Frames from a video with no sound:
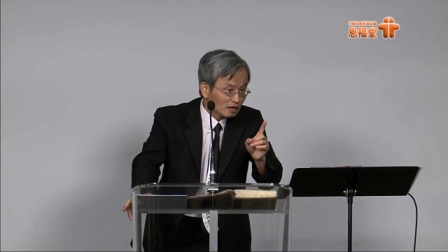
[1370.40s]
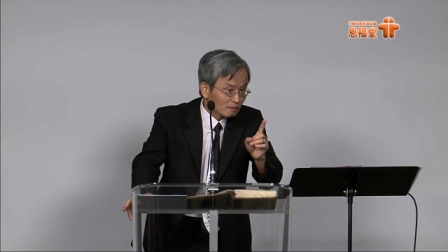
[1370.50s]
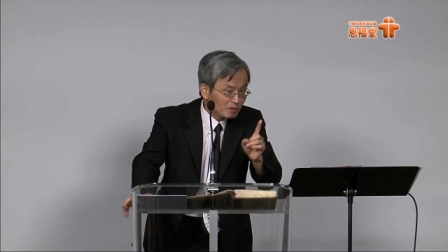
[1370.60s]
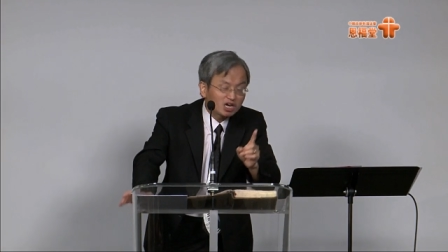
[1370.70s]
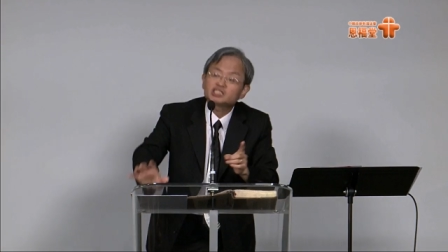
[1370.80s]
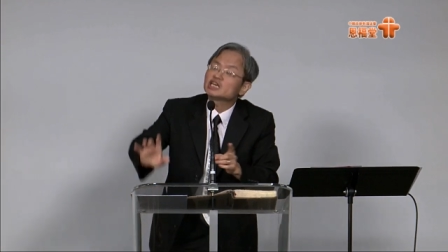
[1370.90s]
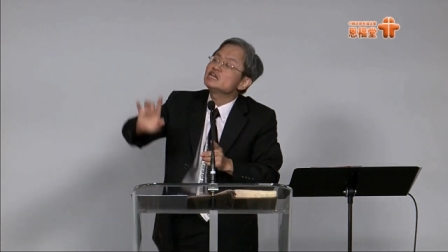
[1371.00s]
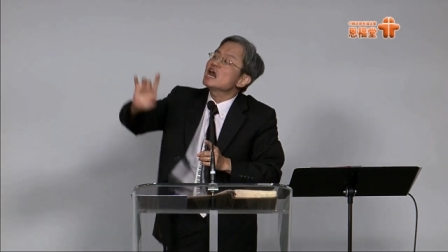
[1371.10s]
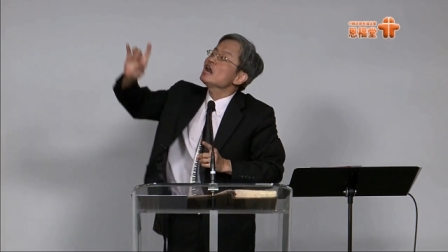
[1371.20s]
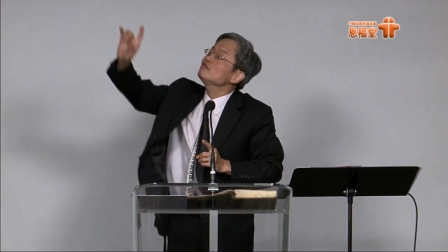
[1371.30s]
Because in
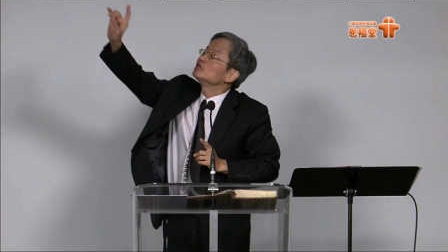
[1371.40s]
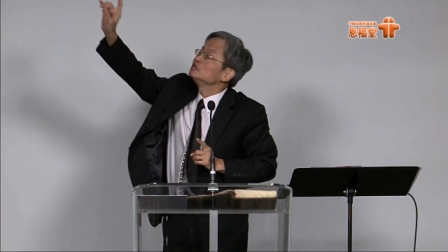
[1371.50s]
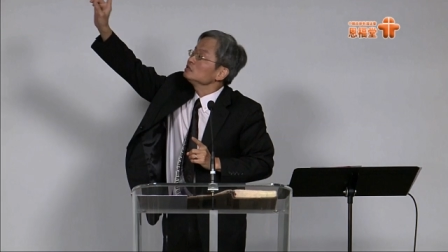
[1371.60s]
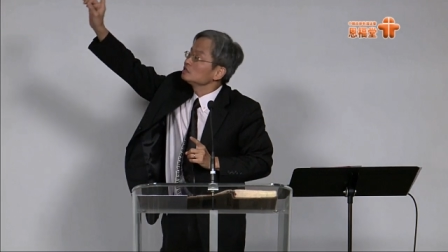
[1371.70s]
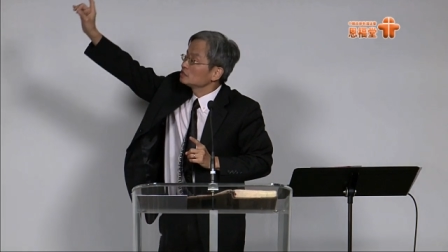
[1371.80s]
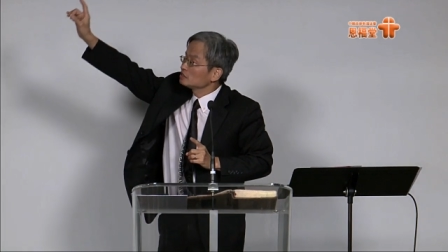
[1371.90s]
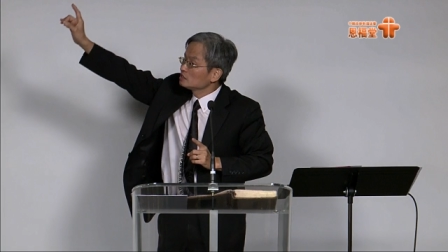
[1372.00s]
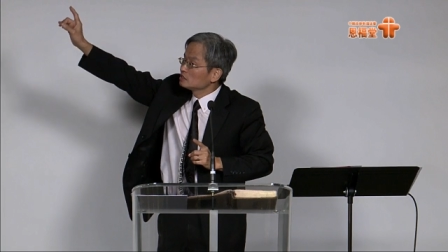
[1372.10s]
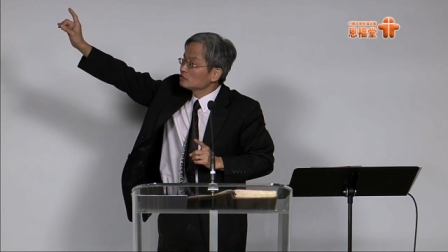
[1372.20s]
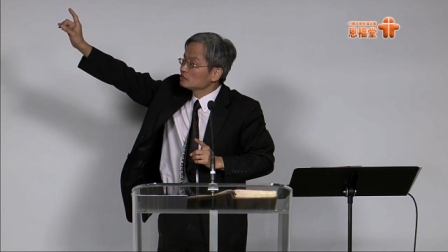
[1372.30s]
heaven,
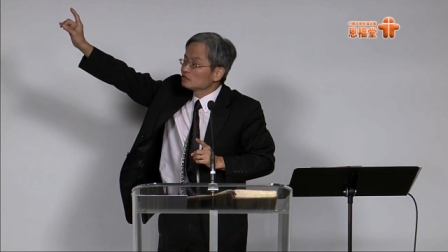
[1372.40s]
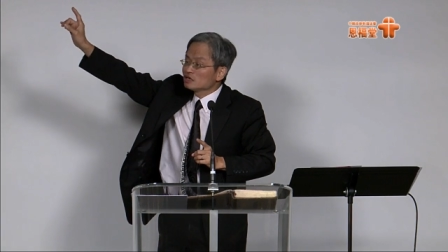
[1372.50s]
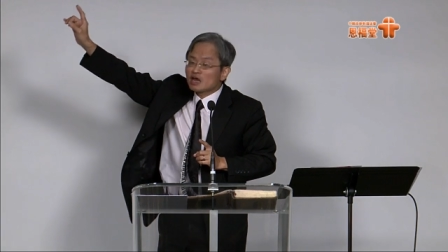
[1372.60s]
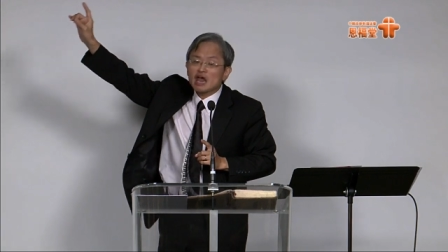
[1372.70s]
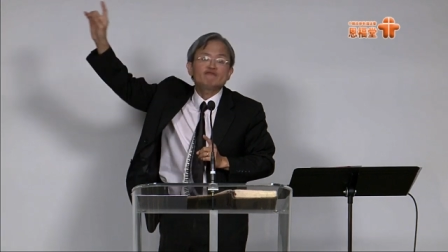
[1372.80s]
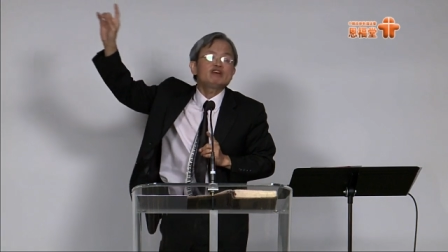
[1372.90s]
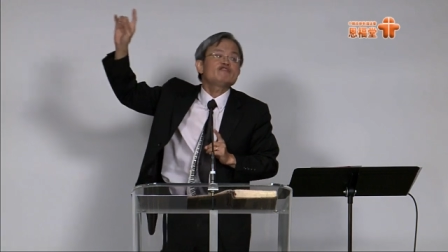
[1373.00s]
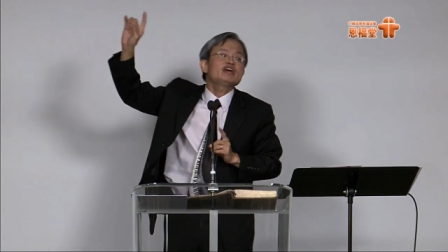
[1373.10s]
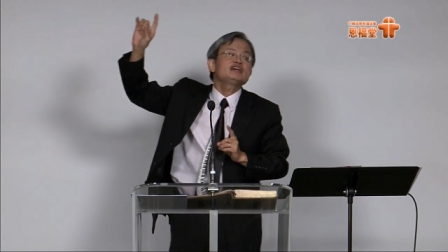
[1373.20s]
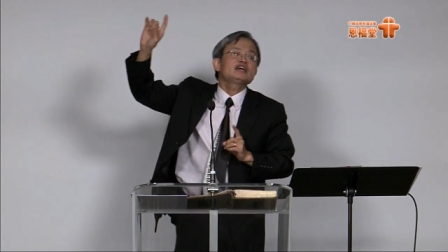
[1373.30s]

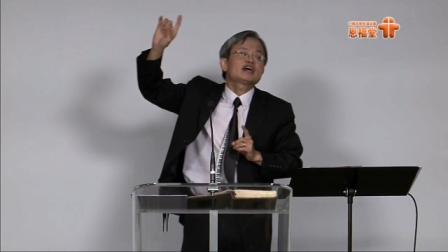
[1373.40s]
everything